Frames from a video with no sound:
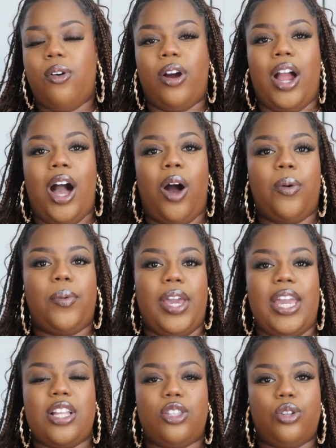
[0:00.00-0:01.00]
or I'll
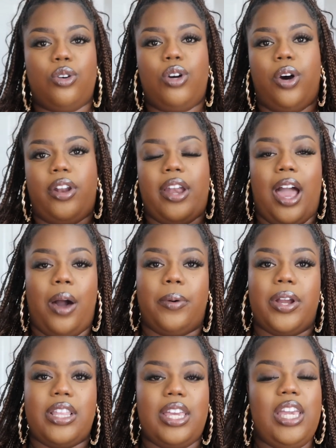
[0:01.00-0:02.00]
wait until golden hour
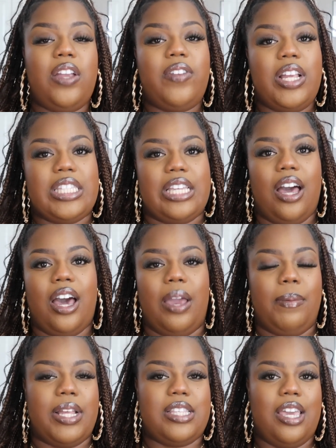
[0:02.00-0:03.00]
in the evening
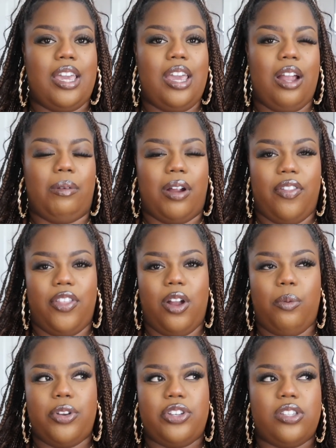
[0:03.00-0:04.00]
time and take it around
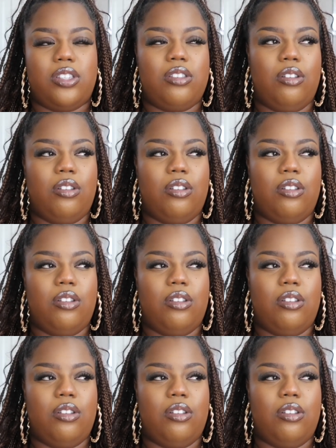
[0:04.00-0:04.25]
there, which is